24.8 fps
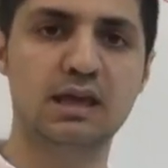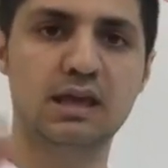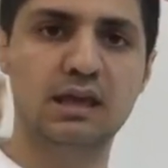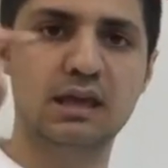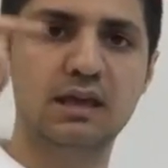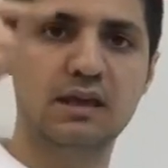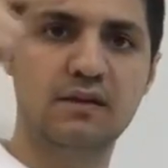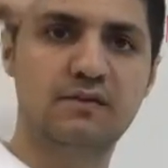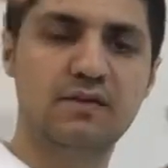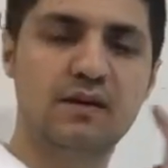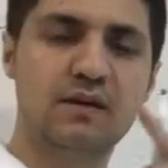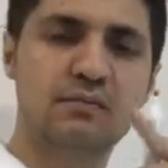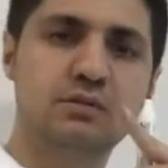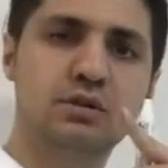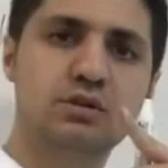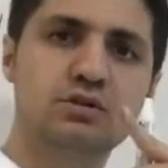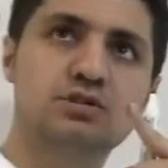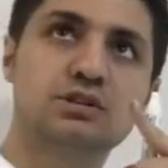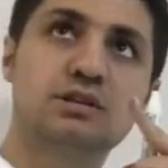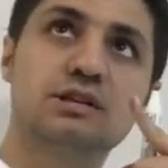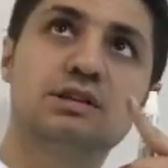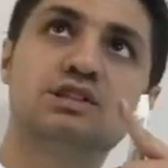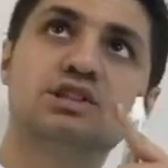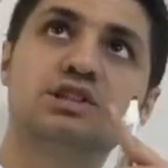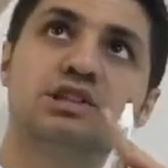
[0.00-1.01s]
If I'm
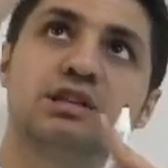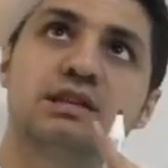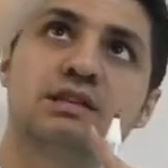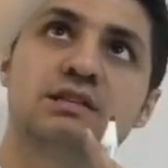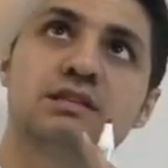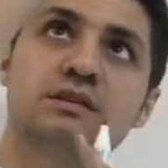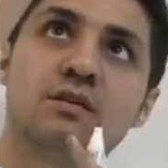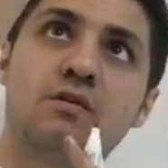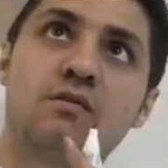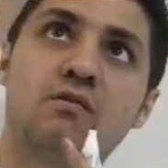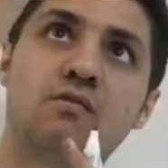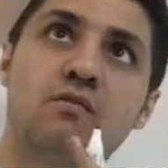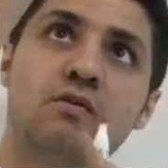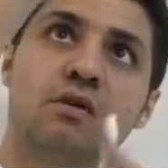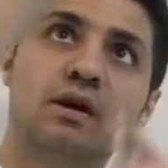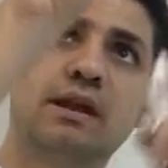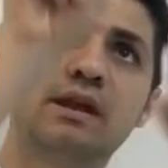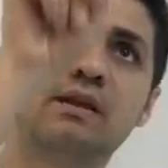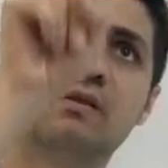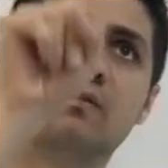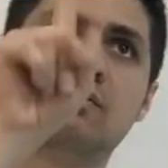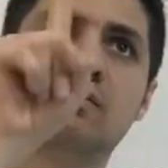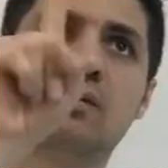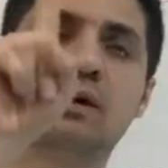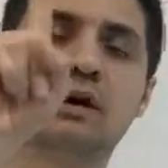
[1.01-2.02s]
using just 1
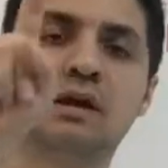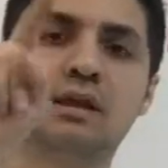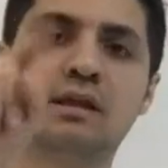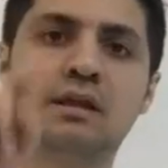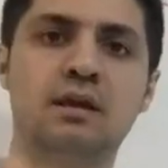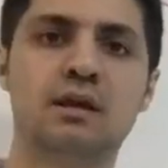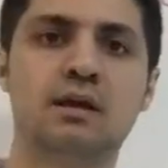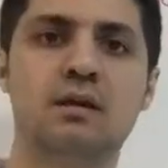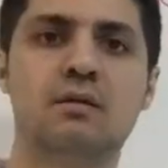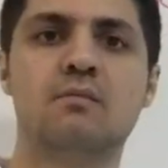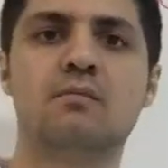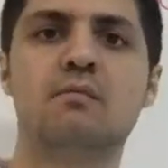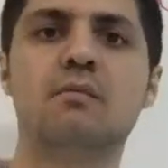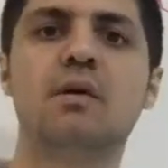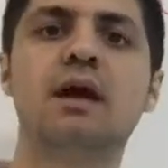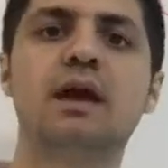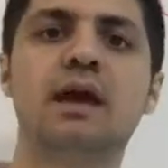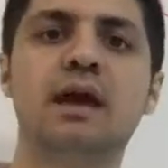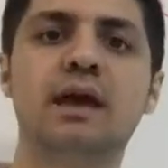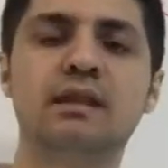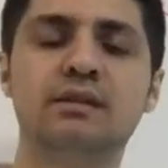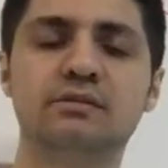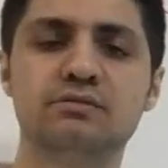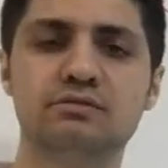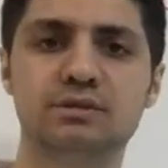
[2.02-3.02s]
and 1, my
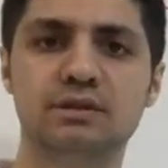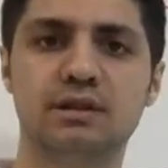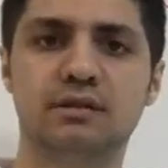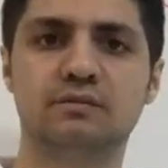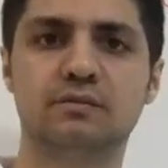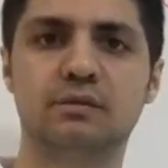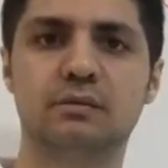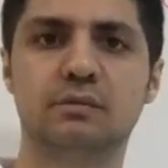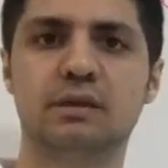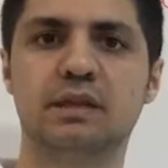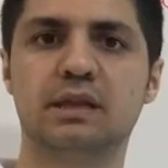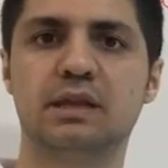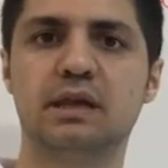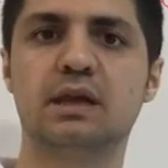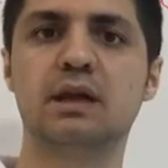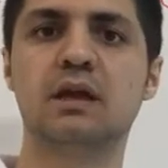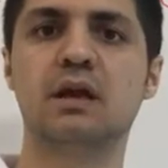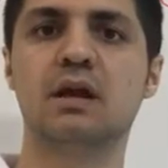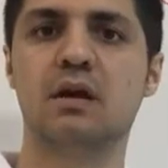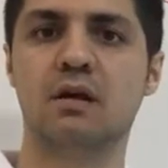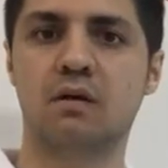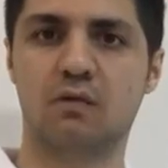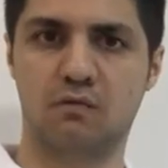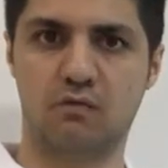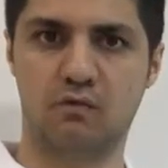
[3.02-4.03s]
end result will be the
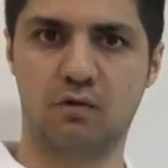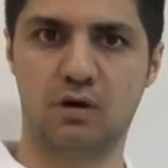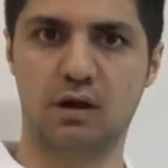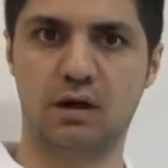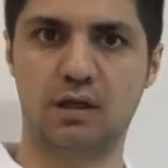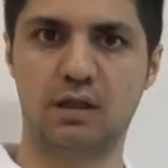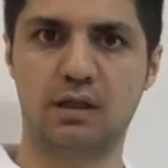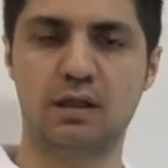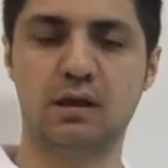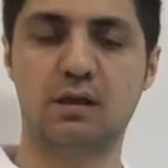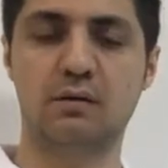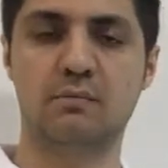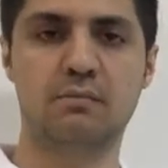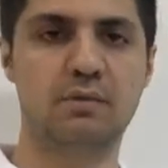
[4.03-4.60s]
1.